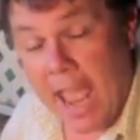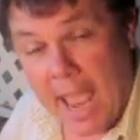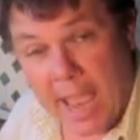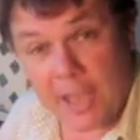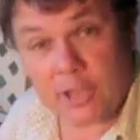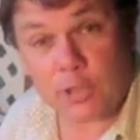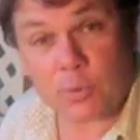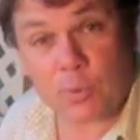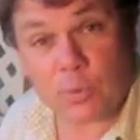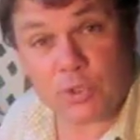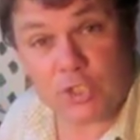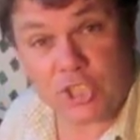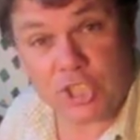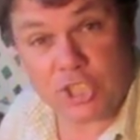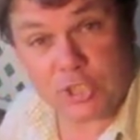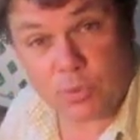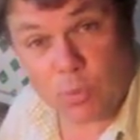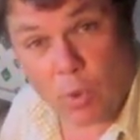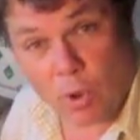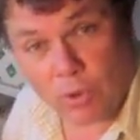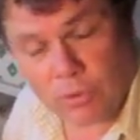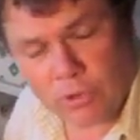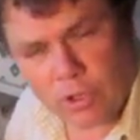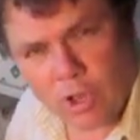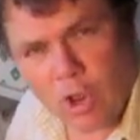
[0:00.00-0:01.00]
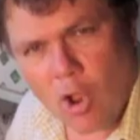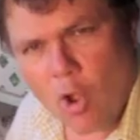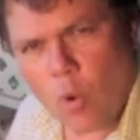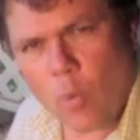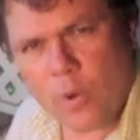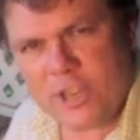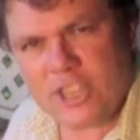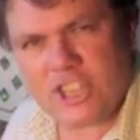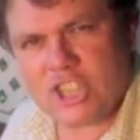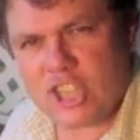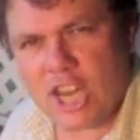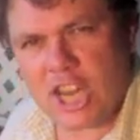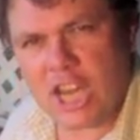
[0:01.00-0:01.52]
as was his wont,
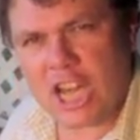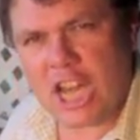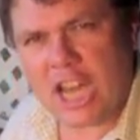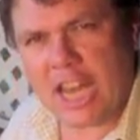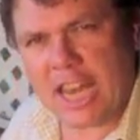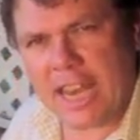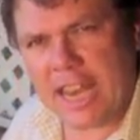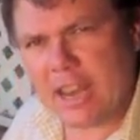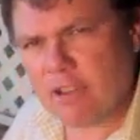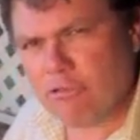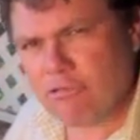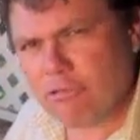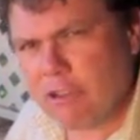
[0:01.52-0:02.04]
when suddenly he